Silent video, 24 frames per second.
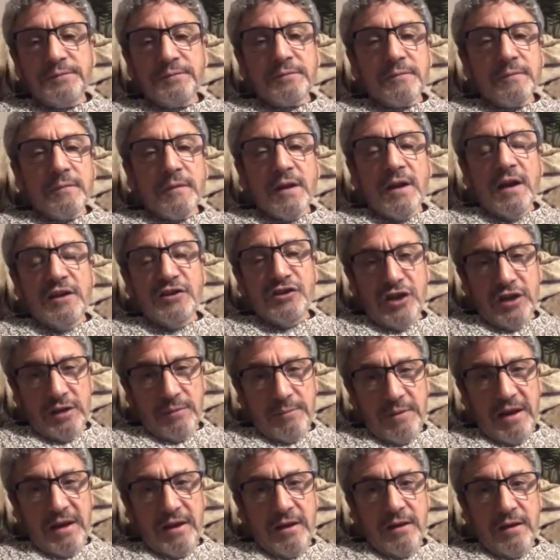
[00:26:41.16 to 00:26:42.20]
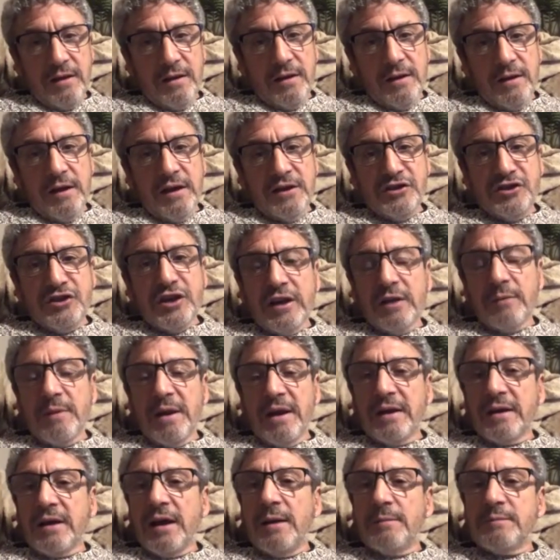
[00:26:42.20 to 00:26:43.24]
Yes. A gentleman
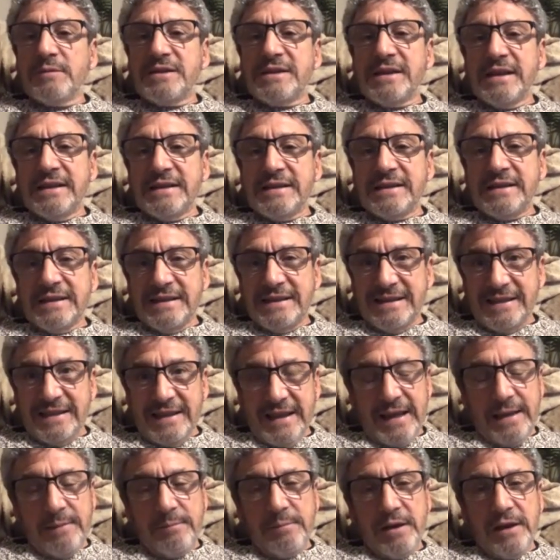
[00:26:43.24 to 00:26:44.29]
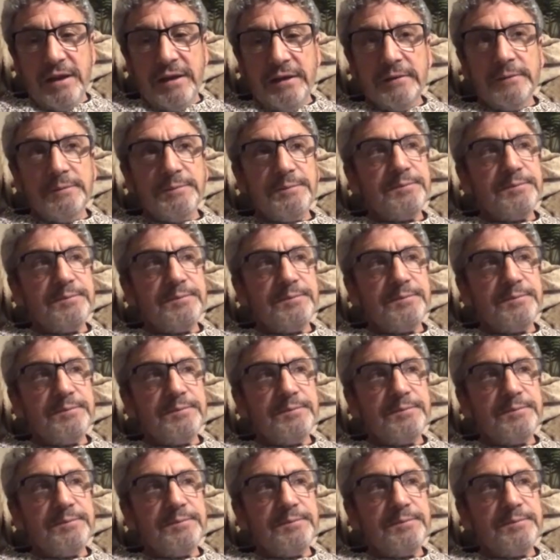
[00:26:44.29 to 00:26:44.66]
comes in to see me.